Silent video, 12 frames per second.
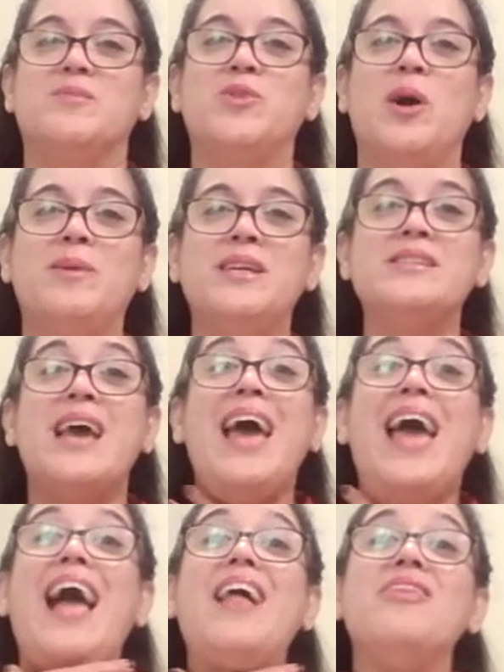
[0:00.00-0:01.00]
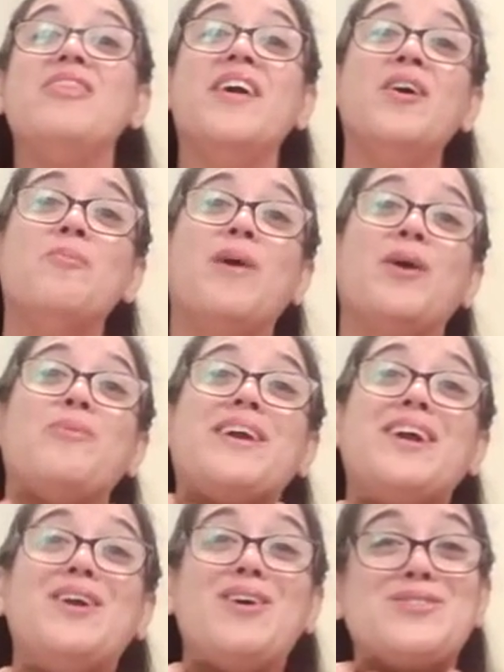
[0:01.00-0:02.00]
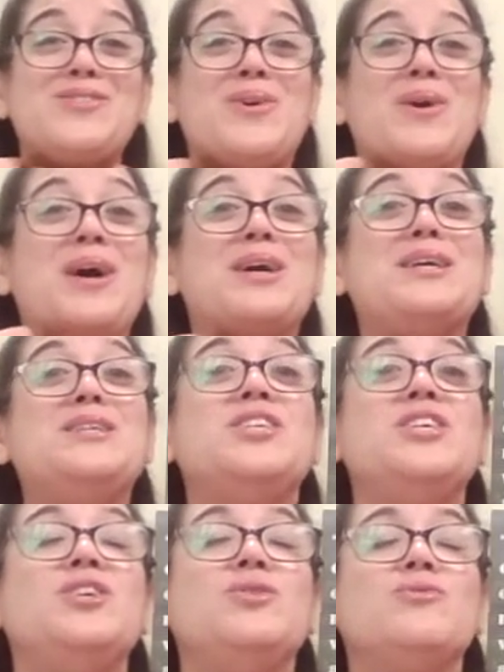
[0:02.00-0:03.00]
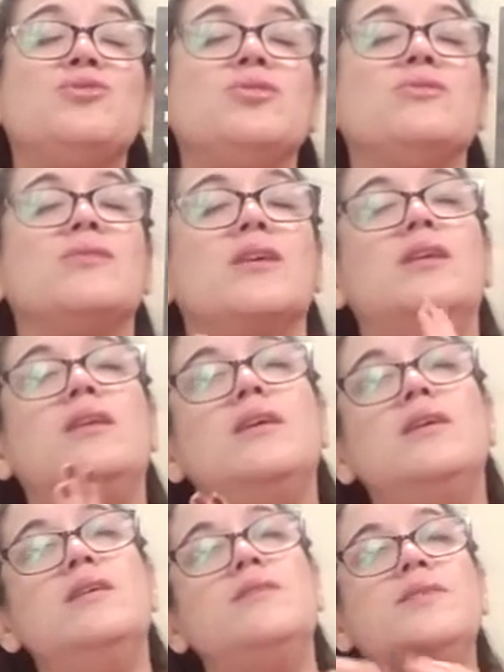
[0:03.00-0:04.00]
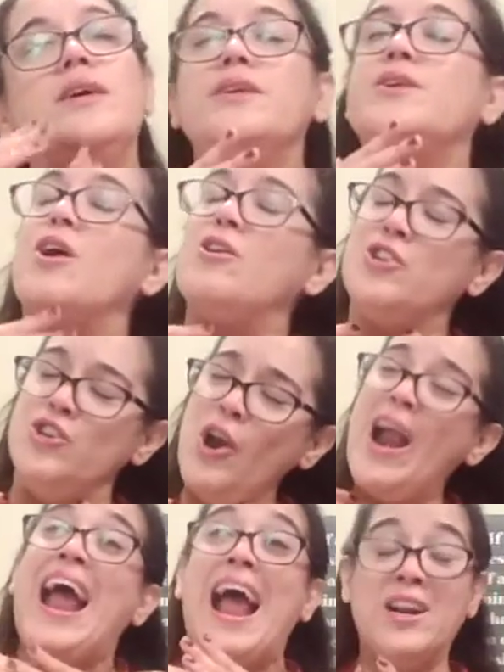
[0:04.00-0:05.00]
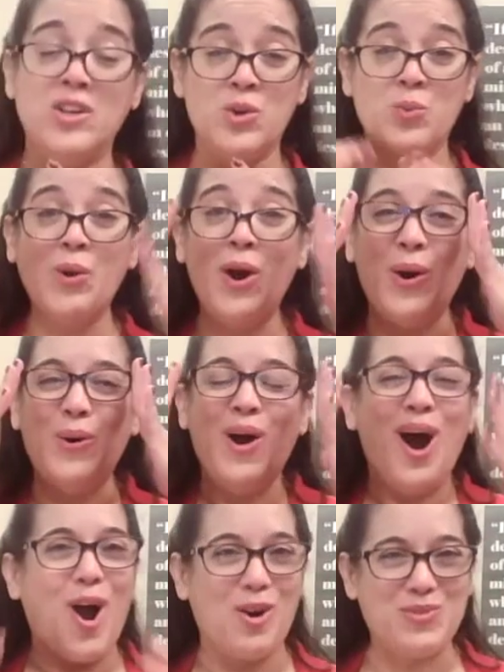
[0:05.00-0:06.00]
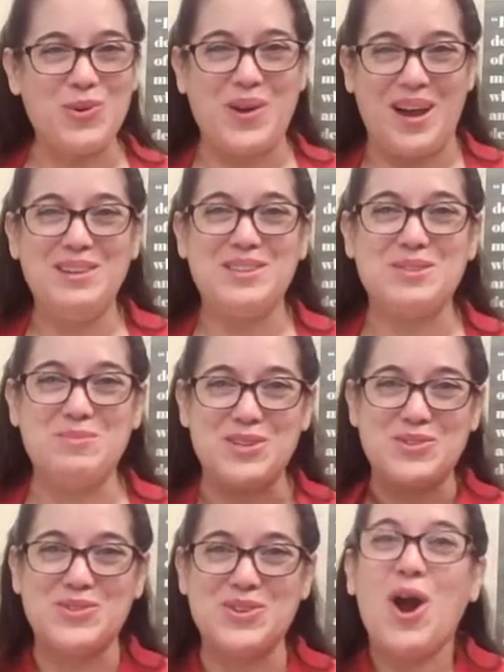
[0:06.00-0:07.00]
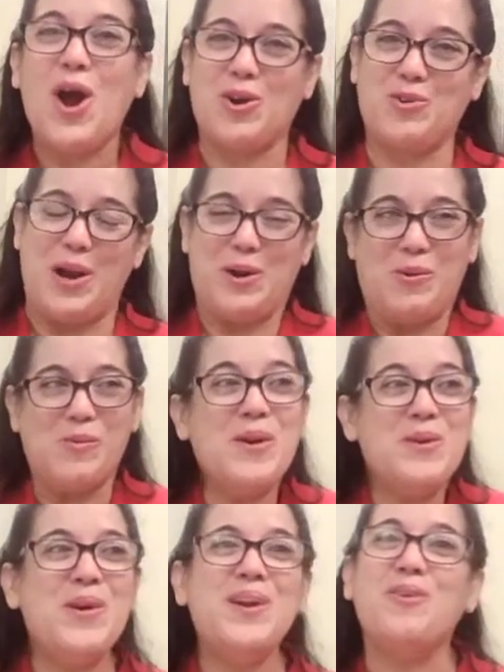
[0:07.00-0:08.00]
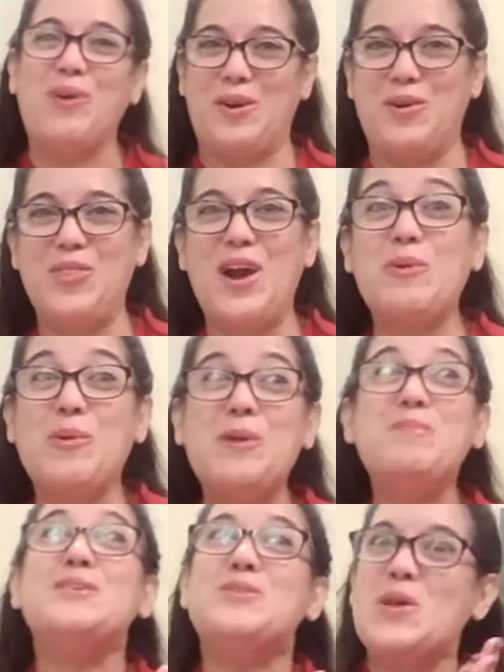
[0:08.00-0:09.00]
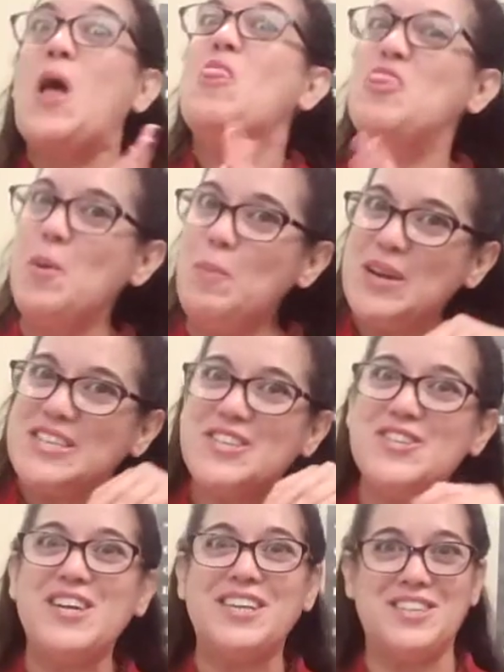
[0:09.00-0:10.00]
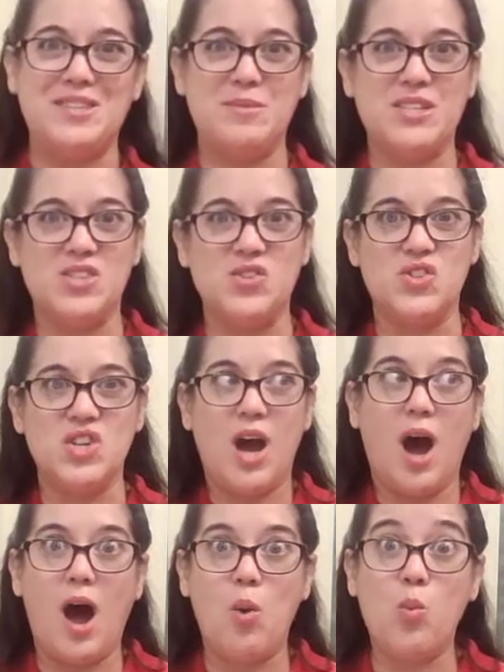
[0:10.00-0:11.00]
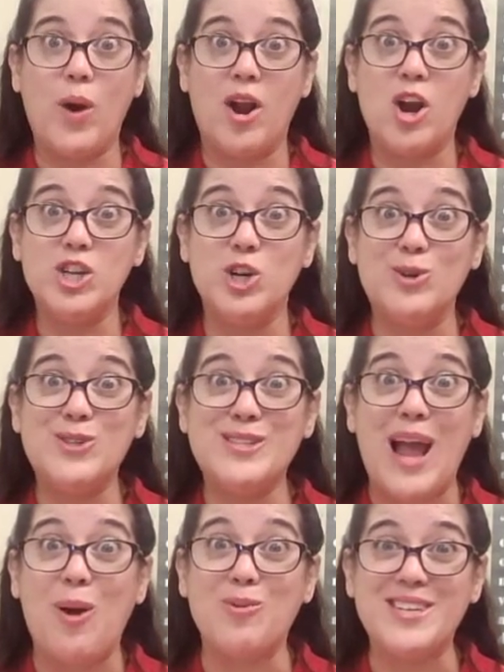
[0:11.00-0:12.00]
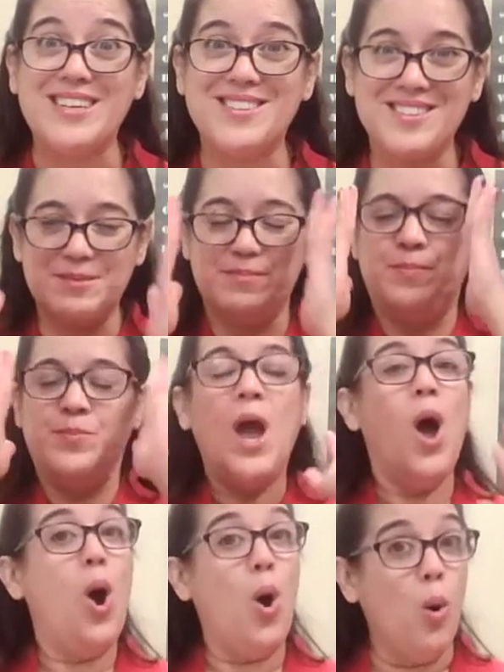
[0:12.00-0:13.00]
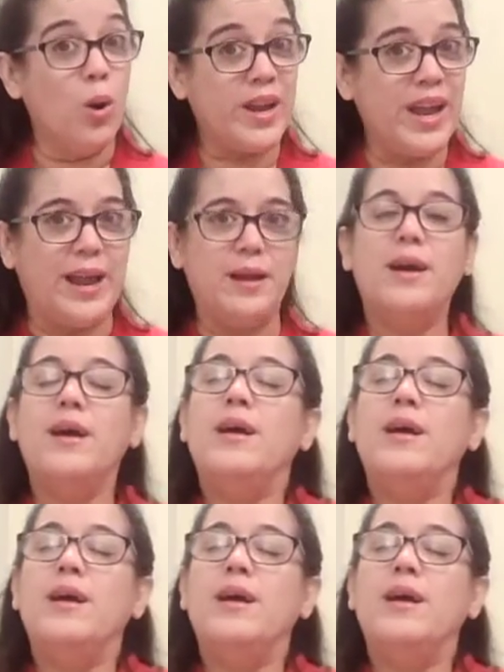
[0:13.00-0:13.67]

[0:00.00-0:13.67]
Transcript: abdominis, and thereby we can also continue to love, nurture, and grow our vocalis muscles, our cricoarytenoid, our cricothyroid muscles, the pitch-changing muscles, where your sound is. Okay,